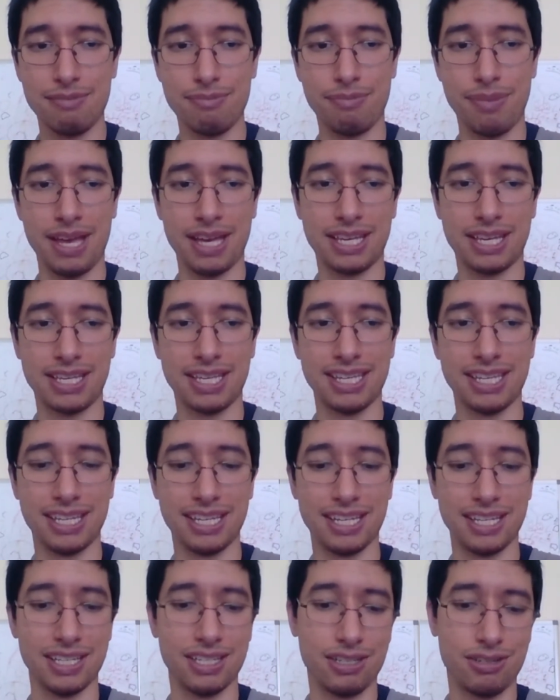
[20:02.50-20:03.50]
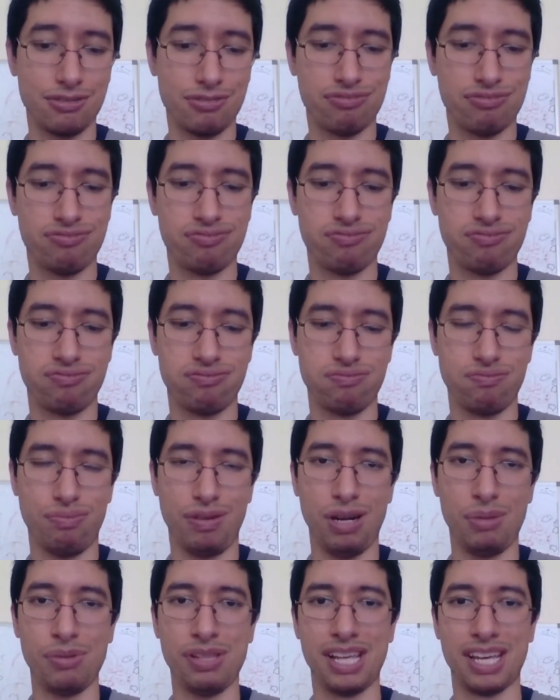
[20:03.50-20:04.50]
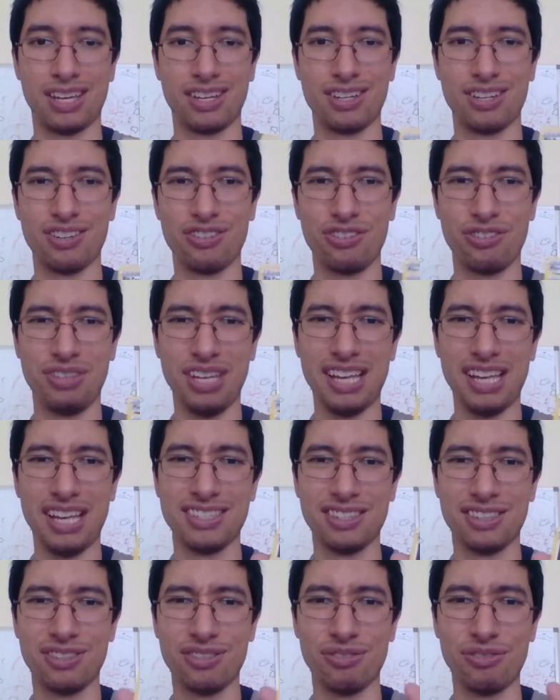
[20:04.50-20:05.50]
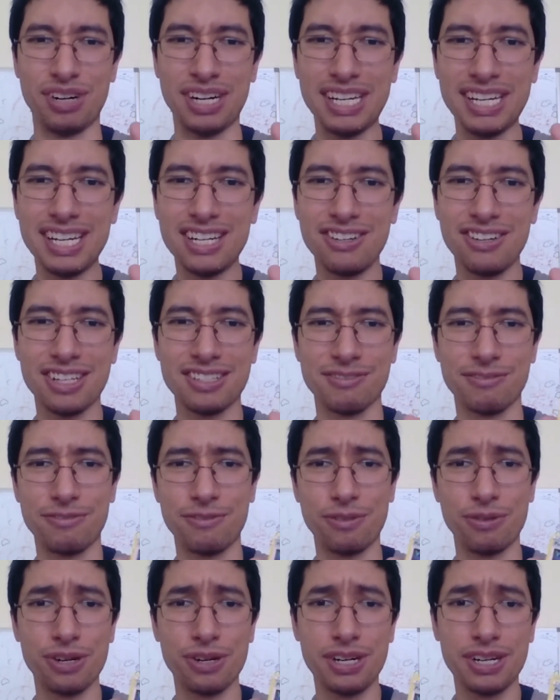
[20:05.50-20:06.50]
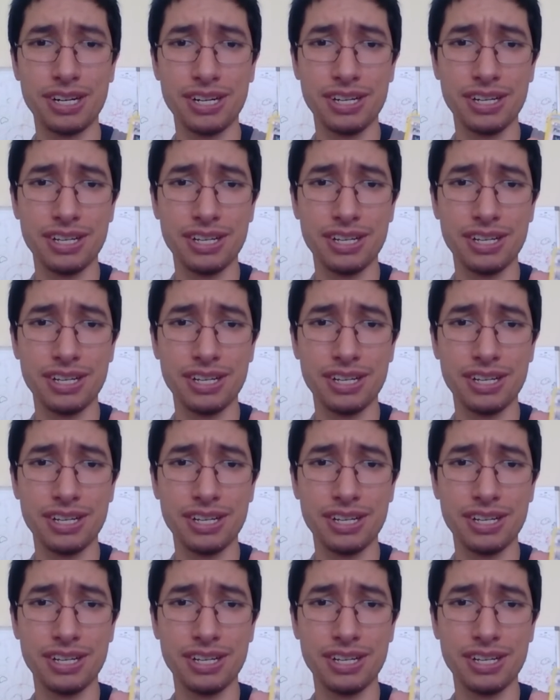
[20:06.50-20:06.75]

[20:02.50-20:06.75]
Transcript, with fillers: back in probably like 2003, 2004.